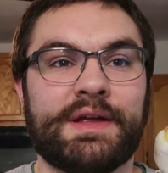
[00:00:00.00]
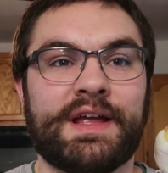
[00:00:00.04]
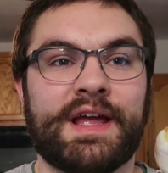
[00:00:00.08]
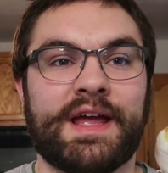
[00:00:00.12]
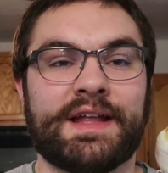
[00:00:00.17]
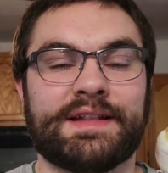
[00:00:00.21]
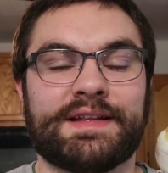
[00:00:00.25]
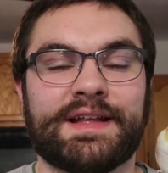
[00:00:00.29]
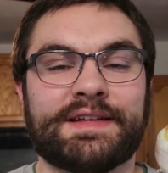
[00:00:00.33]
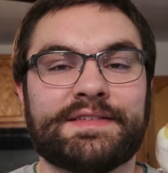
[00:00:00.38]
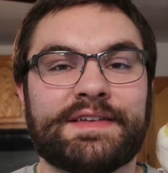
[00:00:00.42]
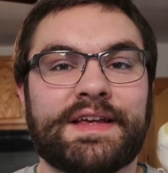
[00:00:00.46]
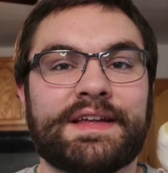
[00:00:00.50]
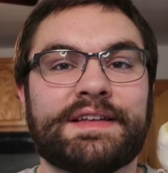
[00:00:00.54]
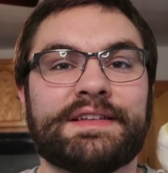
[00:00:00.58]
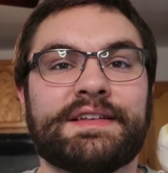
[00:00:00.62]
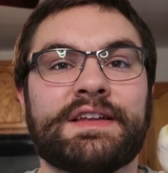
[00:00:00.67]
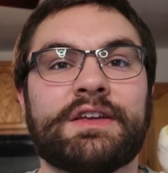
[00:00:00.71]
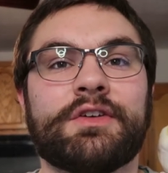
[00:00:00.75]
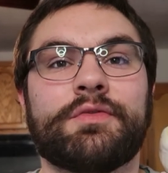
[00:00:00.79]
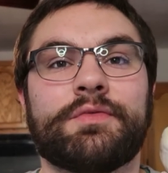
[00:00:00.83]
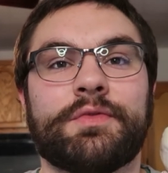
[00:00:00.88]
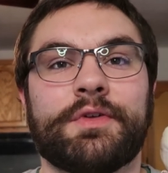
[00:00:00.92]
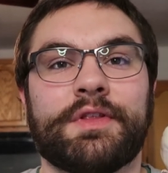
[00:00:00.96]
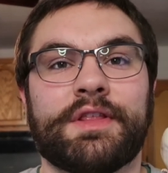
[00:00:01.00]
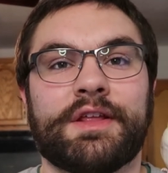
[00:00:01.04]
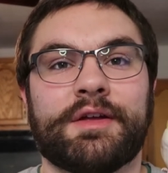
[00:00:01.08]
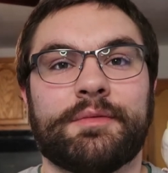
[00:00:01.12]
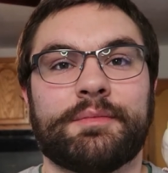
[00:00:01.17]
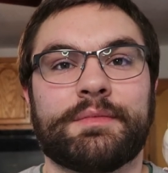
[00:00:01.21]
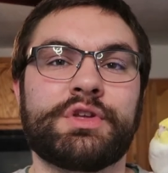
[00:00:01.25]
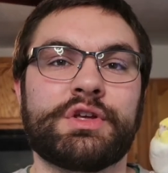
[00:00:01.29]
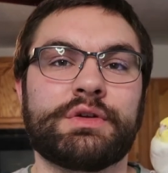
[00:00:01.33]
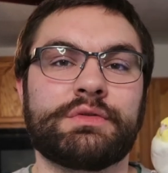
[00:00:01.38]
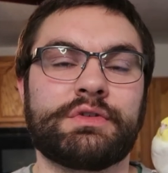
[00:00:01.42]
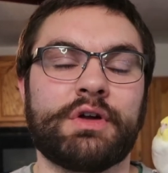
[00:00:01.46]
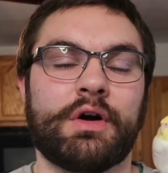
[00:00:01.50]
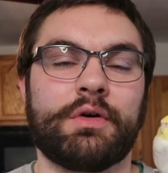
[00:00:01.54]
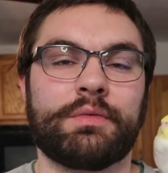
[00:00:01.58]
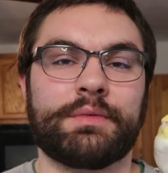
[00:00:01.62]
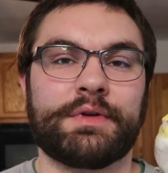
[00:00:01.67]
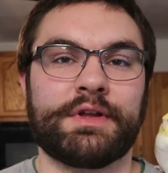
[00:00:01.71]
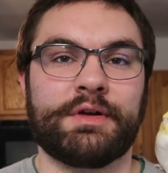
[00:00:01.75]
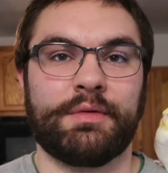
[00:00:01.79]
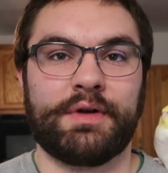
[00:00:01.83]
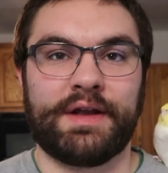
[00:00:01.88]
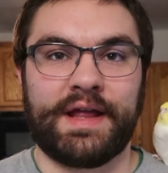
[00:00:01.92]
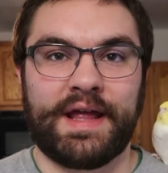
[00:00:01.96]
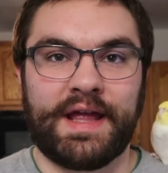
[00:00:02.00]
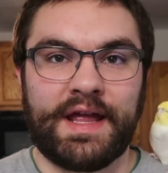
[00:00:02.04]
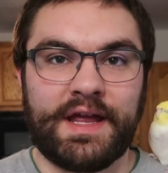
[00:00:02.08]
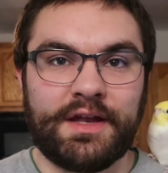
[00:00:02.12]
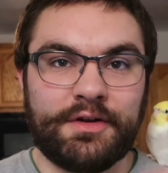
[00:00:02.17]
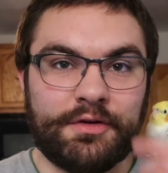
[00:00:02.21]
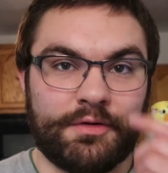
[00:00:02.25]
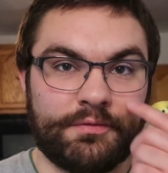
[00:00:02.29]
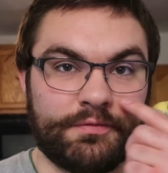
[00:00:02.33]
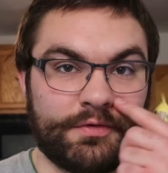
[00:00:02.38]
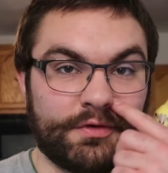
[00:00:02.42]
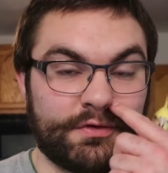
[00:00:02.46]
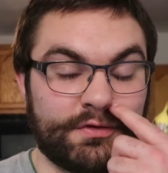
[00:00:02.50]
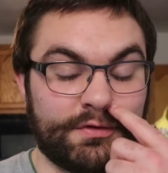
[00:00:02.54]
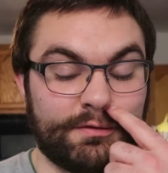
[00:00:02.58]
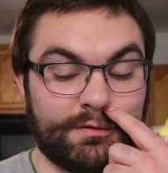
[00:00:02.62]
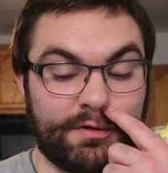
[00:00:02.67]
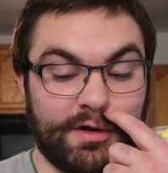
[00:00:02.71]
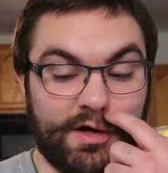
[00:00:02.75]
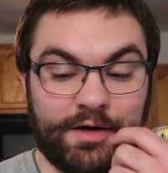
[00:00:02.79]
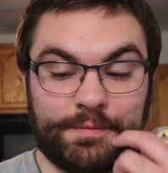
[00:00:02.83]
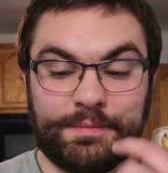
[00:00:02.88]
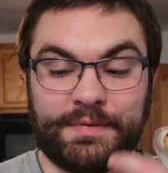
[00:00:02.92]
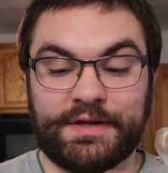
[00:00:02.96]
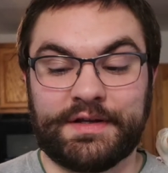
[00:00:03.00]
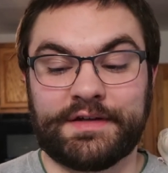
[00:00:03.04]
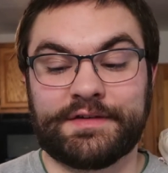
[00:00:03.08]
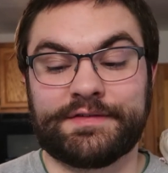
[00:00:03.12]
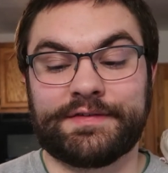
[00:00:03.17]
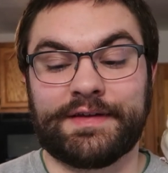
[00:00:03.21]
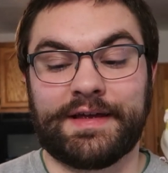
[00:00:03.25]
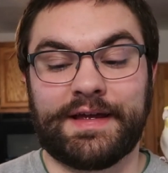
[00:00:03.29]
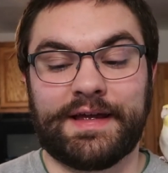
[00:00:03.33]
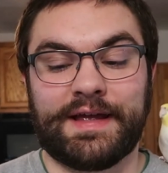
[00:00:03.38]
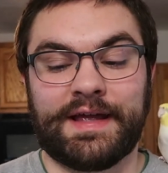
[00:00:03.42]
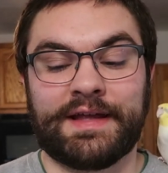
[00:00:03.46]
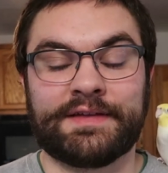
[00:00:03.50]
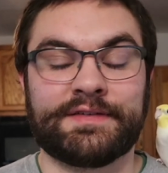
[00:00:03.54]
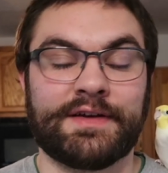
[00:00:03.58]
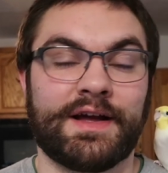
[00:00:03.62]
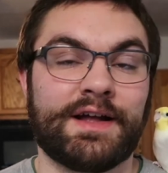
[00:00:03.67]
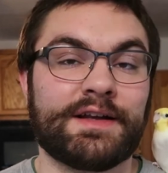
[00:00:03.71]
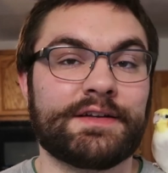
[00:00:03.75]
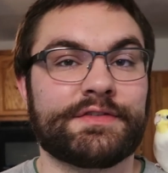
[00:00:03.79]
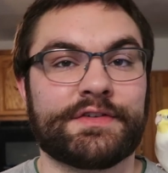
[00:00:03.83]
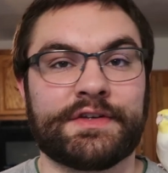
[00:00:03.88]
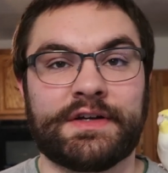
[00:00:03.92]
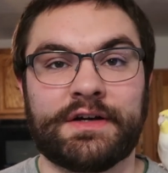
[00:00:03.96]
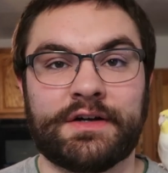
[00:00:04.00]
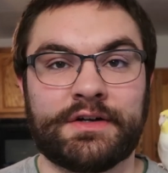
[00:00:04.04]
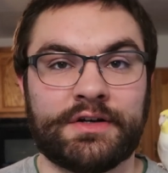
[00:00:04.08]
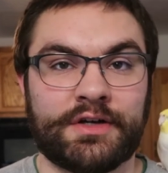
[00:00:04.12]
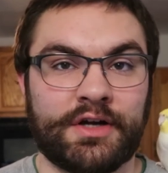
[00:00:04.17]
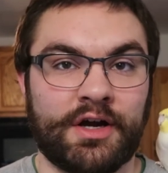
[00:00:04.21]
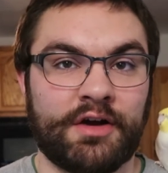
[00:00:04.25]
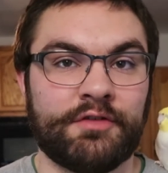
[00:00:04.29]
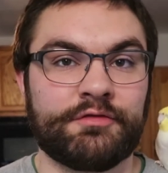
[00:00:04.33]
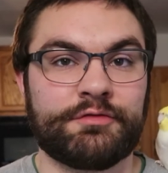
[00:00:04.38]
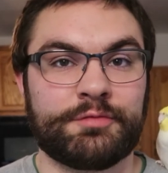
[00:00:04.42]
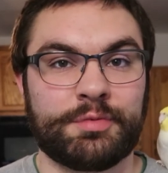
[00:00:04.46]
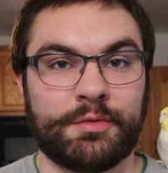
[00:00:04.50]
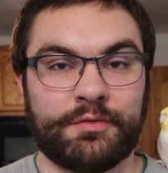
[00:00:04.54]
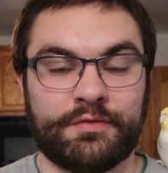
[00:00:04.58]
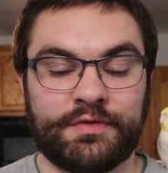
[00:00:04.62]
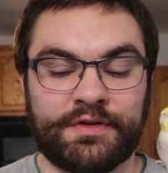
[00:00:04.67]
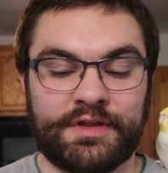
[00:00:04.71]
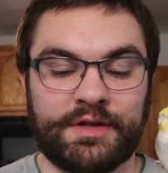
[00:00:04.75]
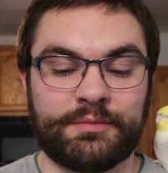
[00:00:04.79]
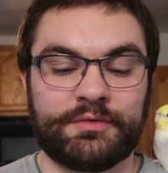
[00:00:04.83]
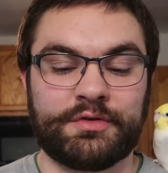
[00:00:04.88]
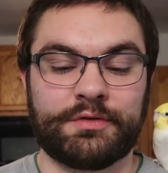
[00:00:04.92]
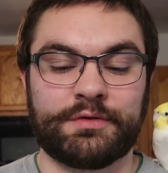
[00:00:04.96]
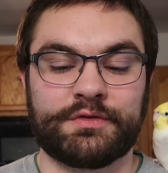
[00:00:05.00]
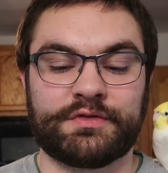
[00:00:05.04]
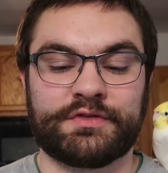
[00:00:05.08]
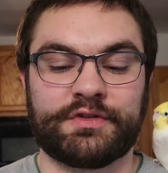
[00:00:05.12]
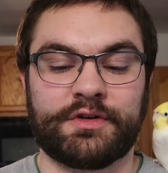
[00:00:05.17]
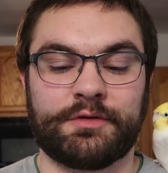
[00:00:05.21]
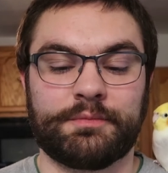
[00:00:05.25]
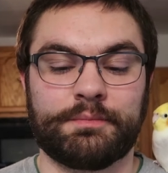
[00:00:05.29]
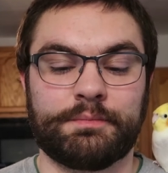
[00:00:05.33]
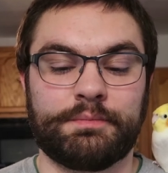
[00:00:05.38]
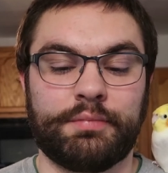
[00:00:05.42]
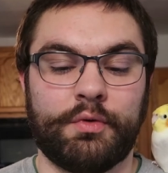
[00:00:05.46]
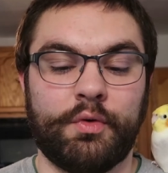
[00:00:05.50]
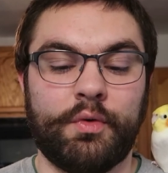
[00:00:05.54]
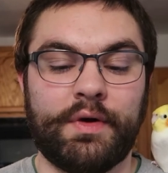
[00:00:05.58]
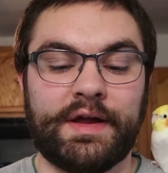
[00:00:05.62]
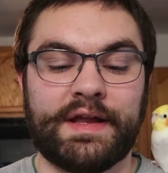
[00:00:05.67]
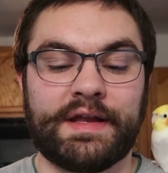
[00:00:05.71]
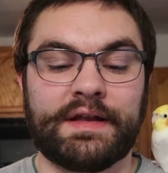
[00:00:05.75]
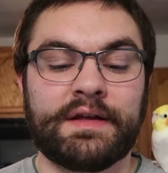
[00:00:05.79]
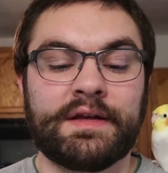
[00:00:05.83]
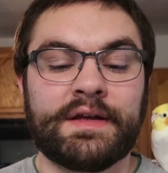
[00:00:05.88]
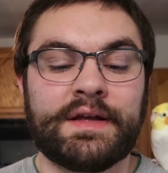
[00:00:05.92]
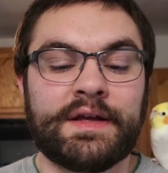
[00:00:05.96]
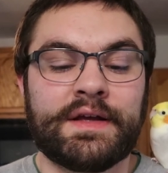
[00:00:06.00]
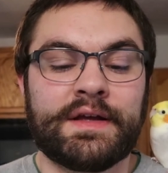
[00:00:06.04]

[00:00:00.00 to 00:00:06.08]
to be at. That's ideal for them. You don't really want to handle them for too long because it's honestly uncomfortable for them to a certain point.